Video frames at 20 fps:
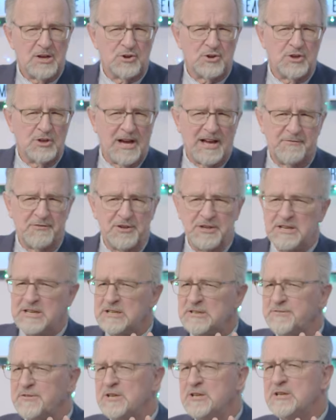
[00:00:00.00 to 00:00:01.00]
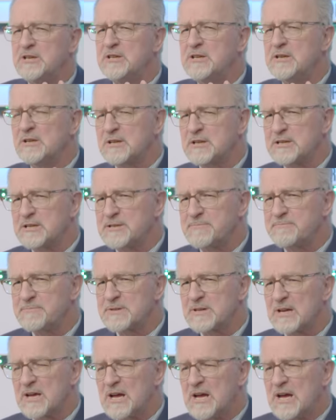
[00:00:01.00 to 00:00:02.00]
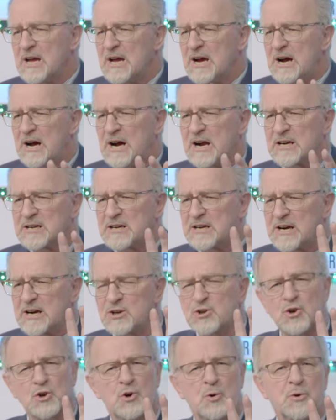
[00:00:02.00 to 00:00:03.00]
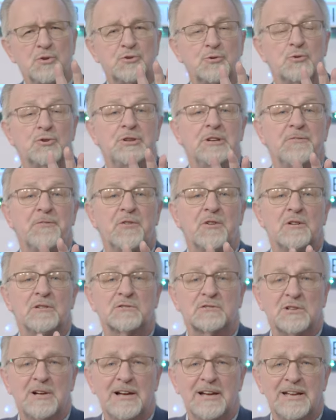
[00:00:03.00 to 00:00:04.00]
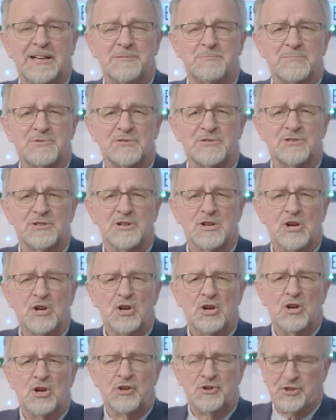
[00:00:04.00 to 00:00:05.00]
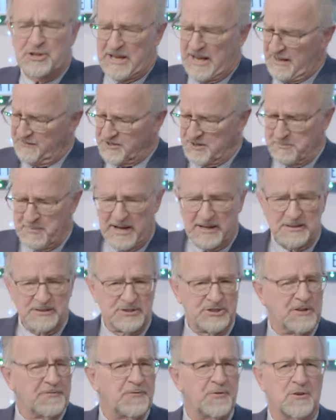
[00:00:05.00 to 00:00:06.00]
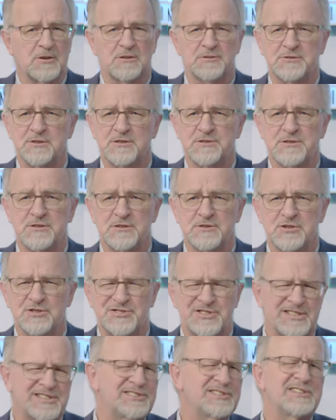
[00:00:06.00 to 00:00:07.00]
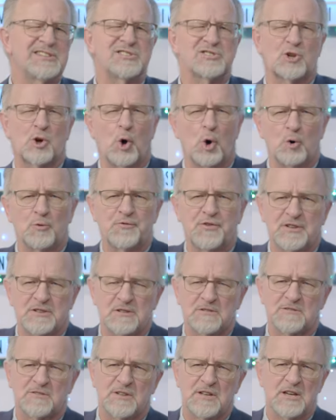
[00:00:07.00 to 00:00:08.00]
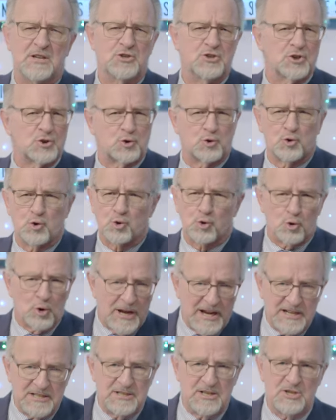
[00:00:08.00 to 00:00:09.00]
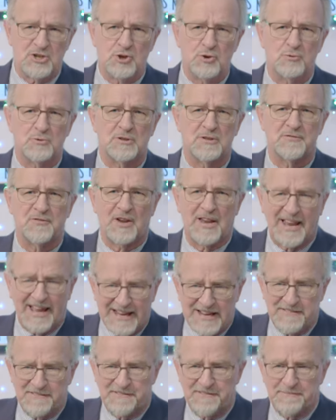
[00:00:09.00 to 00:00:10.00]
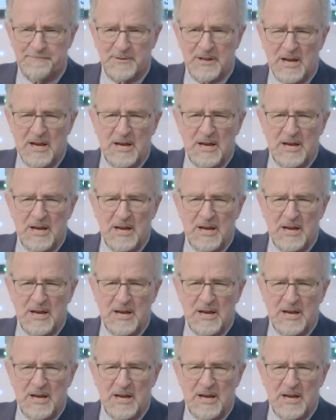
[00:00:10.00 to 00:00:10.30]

Do you have a need of healing? Are, are you going through difficult times? Do you have to make difficult decisions? Is this COVID thing just draining you of life?